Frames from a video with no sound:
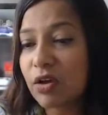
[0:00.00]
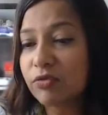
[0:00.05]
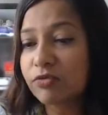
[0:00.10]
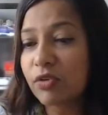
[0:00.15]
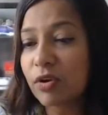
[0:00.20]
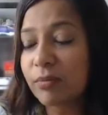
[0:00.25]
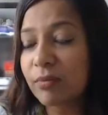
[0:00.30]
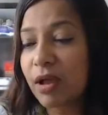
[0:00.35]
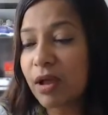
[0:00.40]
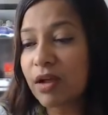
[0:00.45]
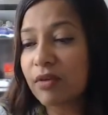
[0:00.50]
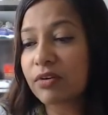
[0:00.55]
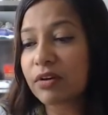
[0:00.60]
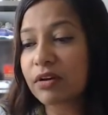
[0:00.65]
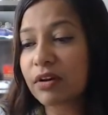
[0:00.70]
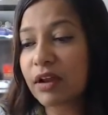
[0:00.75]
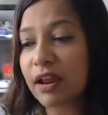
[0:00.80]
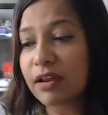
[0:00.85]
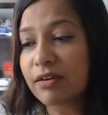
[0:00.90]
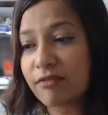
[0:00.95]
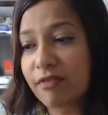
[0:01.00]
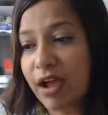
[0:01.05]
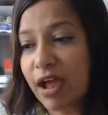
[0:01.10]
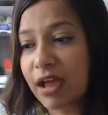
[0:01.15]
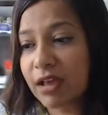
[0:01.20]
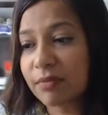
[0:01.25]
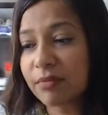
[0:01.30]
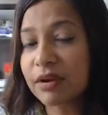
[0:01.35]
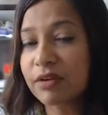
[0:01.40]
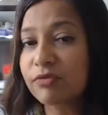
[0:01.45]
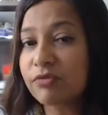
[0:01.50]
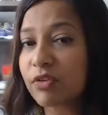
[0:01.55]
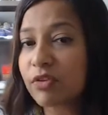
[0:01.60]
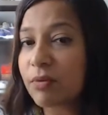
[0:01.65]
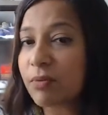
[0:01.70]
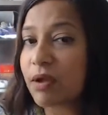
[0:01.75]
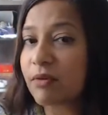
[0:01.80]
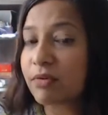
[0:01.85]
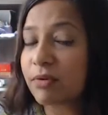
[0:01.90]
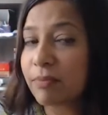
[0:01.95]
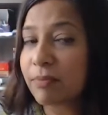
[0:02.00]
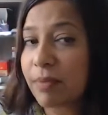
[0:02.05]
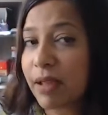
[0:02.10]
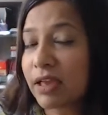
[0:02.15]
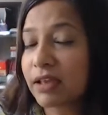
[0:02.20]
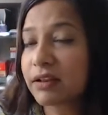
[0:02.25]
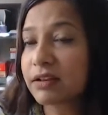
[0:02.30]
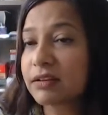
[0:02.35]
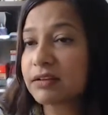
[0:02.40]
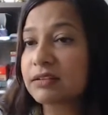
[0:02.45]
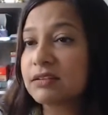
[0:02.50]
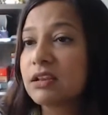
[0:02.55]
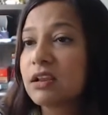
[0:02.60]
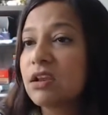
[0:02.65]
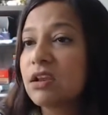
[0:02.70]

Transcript: from our environment, from our parents,